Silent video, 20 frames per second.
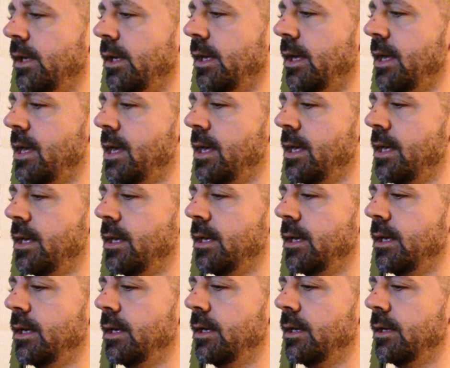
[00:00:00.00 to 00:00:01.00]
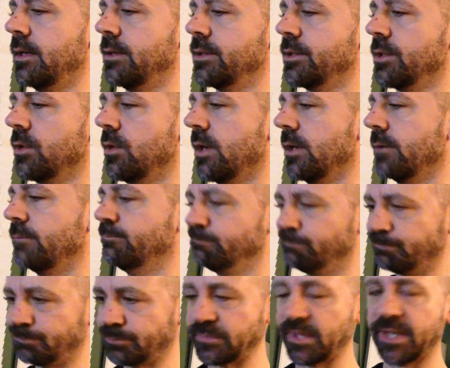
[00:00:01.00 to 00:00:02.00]
and so on.
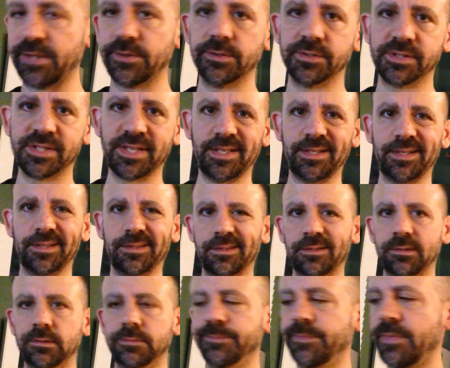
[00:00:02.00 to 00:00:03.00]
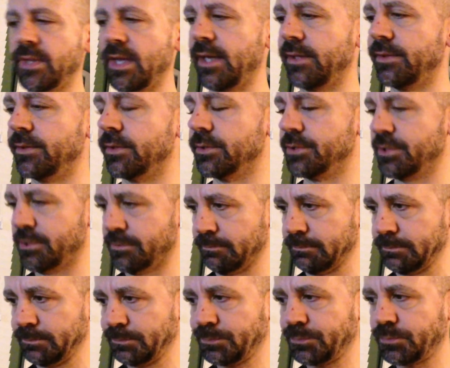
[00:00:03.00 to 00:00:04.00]
Eighth notes tied to other eighth notes.
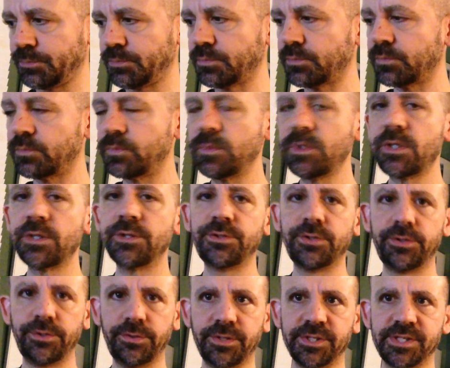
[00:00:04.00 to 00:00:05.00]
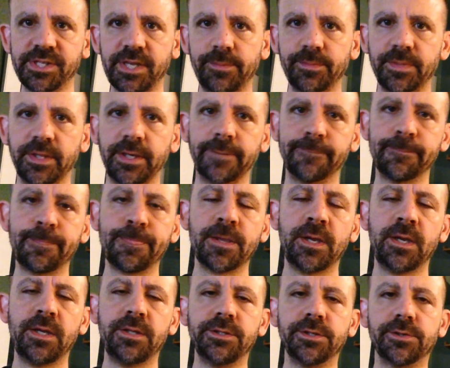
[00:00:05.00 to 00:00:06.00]
To do the same thing,
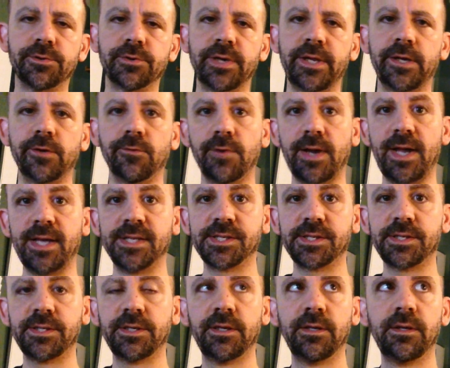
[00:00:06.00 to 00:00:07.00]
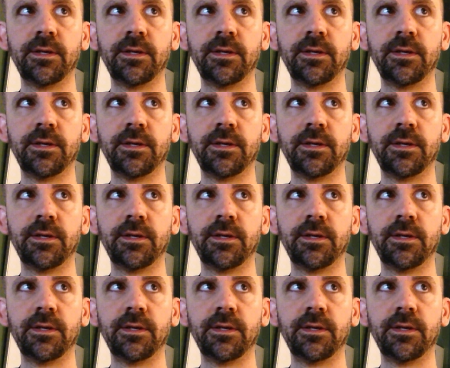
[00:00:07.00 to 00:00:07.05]
to create a rest